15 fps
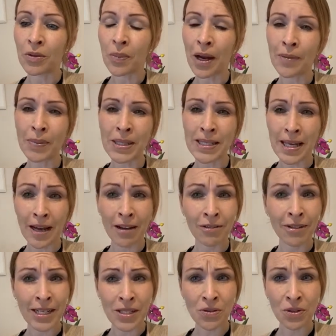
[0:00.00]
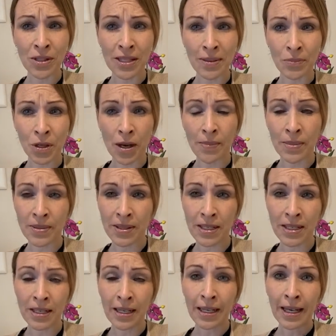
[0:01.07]
you might have been sat at a restaurant sometimes
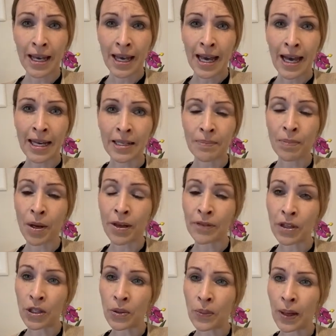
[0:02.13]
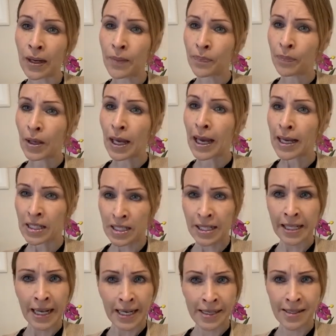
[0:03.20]
and had in mind that you were, actually
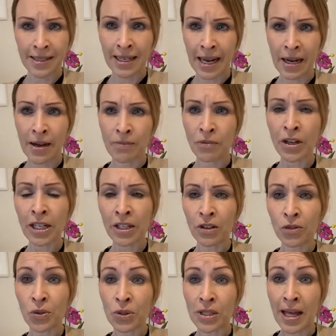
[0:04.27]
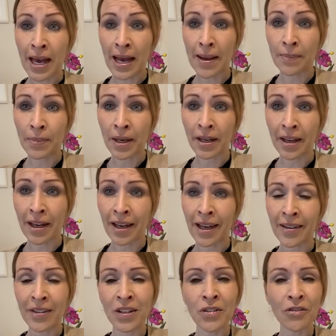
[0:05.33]
yesterday I'm really going to order that hamburger,
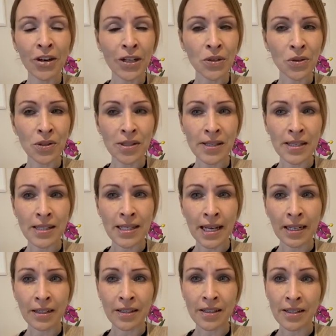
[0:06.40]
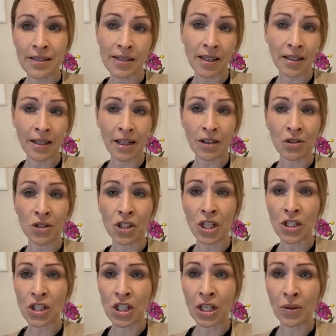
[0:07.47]
and then your friend orders a salad and suddenly you're
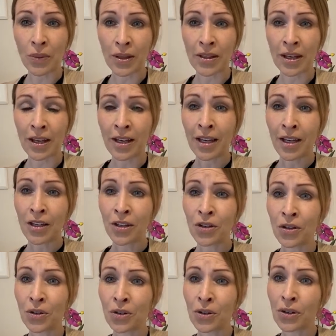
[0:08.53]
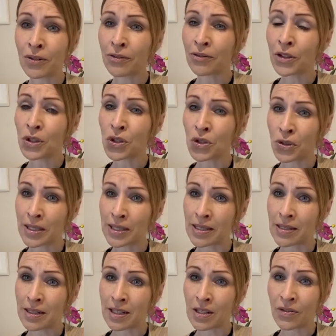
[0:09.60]
judging whether your food choice
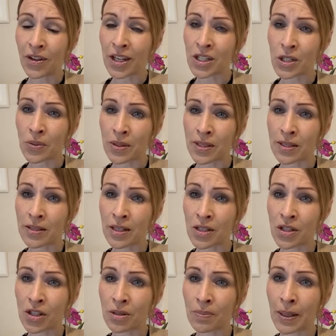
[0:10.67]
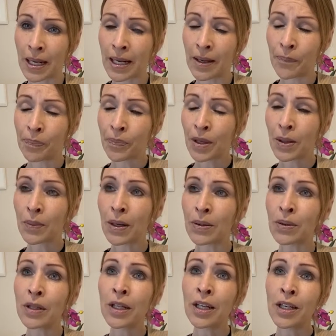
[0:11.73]
isn't as virtuous as it should be.
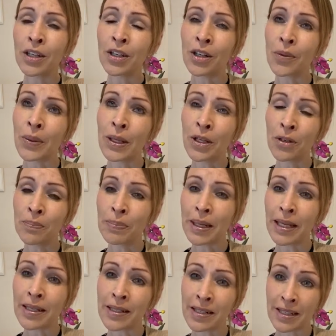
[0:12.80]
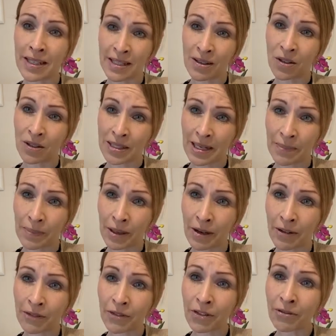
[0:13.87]
Well, you know, we could be into this lockdown
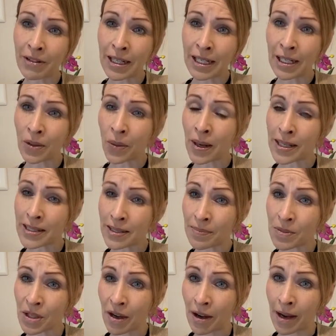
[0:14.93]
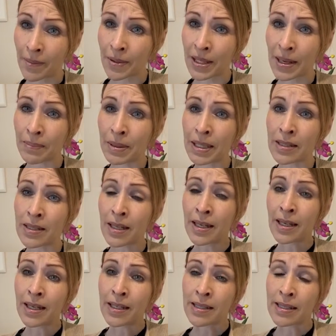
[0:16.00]
period for really quite some time, and that means
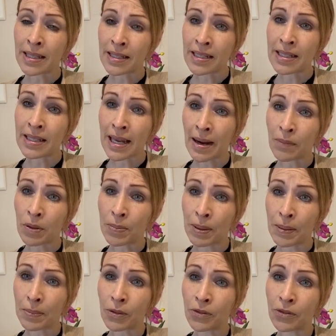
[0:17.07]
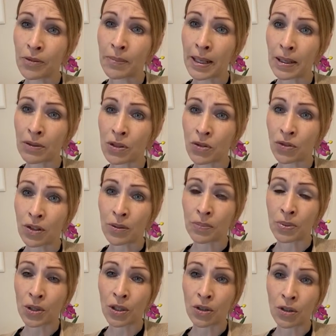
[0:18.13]
sitting down with people for meals for a
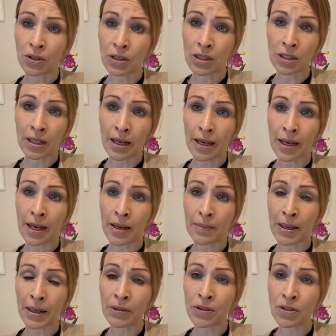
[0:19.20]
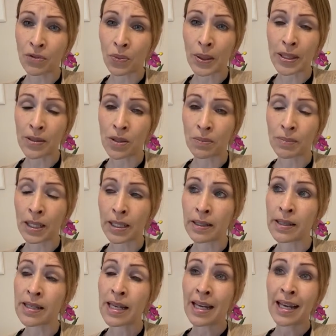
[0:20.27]
prolonged amount of weeks or
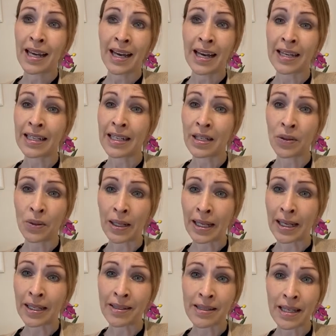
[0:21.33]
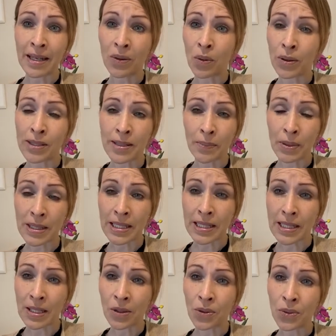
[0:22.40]
months, and equally seeing what someone's
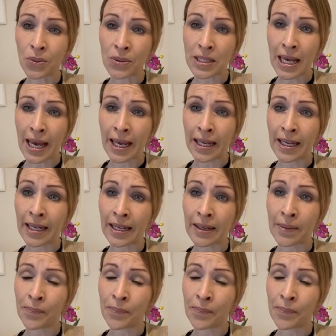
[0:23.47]
eating all day